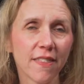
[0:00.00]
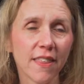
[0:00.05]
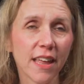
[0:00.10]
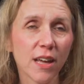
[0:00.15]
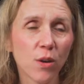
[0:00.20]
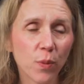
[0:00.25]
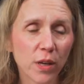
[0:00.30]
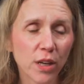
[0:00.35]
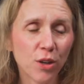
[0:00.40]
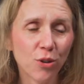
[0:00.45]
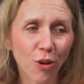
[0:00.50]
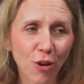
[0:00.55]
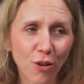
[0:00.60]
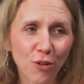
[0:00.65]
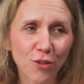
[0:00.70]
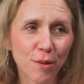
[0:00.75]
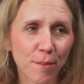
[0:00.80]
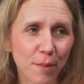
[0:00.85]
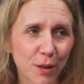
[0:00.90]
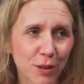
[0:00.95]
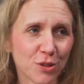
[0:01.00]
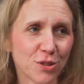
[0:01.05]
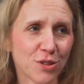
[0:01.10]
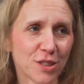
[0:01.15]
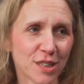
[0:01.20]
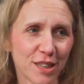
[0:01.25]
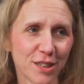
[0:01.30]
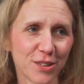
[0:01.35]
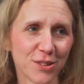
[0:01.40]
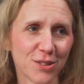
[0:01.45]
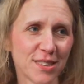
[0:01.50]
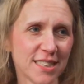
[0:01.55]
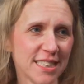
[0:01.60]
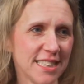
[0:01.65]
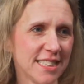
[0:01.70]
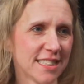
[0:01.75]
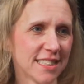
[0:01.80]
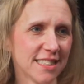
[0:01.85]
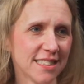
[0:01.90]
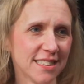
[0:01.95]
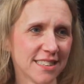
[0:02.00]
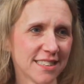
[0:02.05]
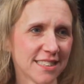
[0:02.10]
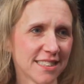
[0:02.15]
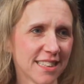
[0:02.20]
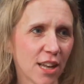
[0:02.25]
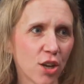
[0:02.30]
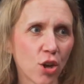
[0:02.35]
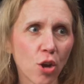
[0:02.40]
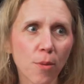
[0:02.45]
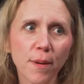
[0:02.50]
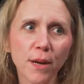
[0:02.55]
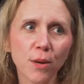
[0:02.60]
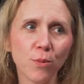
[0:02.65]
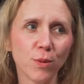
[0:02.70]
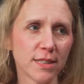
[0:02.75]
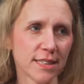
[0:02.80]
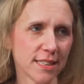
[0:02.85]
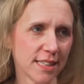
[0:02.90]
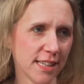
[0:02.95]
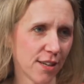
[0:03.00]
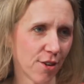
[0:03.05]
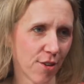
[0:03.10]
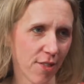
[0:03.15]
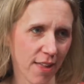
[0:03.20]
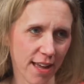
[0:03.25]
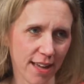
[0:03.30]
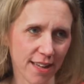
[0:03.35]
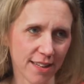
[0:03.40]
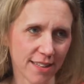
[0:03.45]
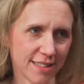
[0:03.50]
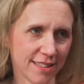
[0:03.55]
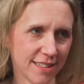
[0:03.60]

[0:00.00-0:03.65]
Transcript: think we grow the most in those seasons, mm-hmm. and nobody wants to hear that.